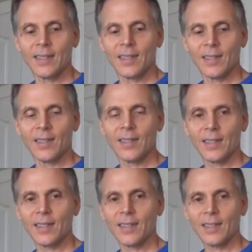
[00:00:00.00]

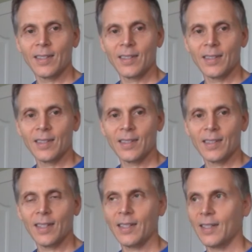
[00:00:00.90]

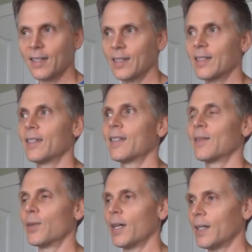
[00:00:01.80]

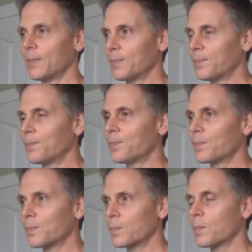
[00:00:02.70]

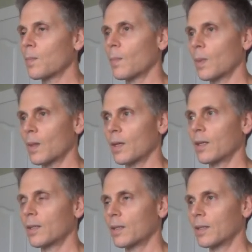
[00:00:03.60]

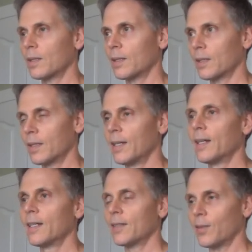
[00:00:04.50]

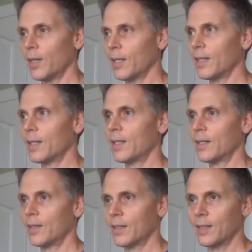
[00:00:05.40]

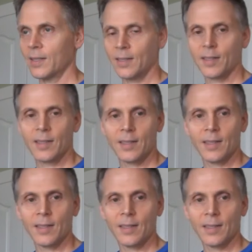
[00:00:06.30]

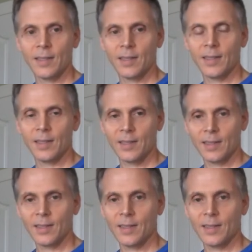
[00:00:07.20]
(silent)